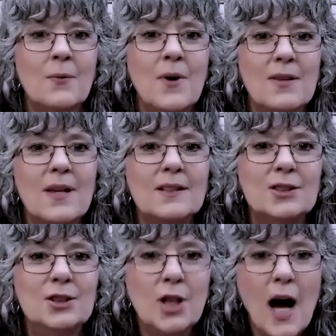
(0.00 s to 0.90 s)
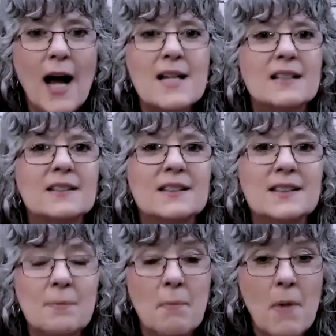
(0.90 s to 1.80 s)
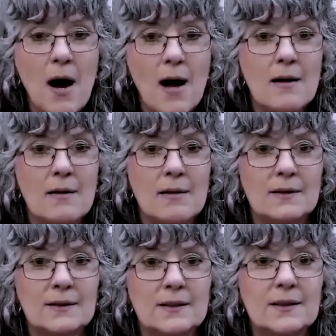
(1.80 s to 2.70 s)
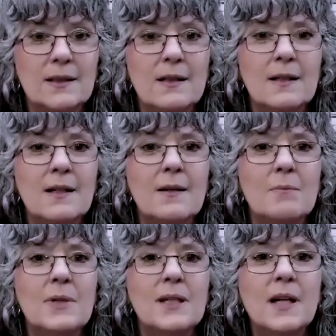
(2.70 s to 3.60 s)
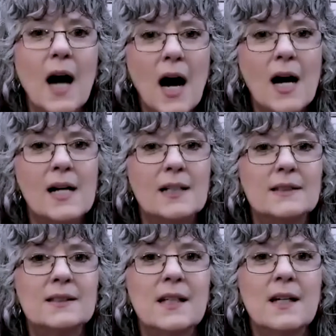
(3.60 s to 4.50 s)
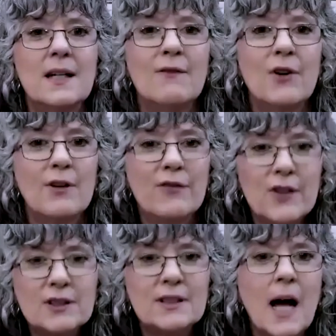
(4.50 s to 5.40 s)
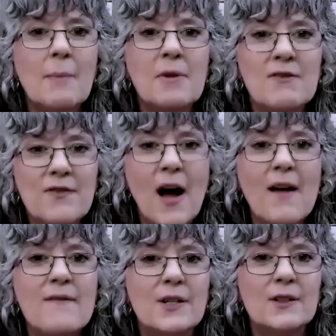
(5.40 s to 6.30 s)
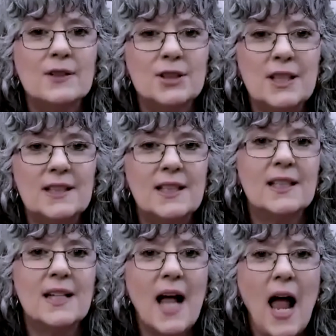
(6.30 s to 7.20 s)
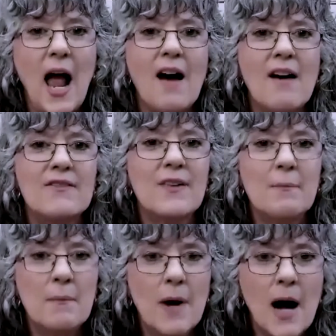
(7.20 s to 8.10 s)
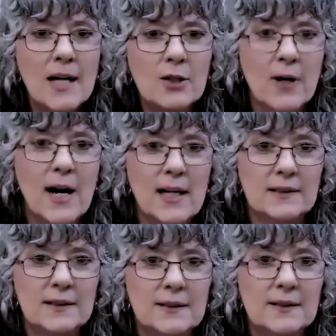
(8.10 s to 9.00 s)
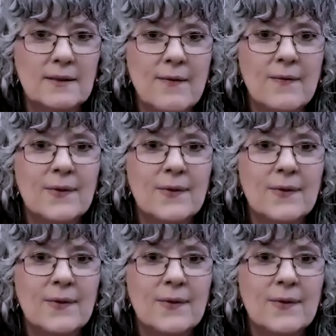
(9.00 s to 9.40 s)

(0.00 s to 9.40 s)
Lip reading: with giant smiles because for the first time in 5 years, she didn't have migraines.